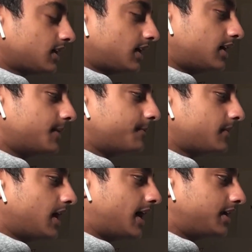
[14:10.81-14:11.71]

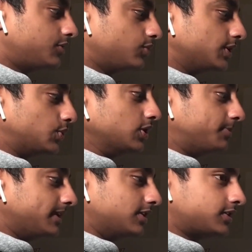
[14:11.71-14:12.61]
and we will
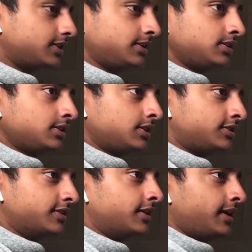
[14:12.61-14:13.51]
be looking
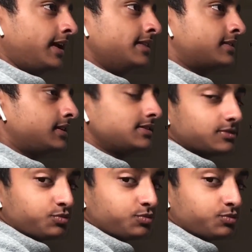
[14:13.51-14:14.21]
to hint,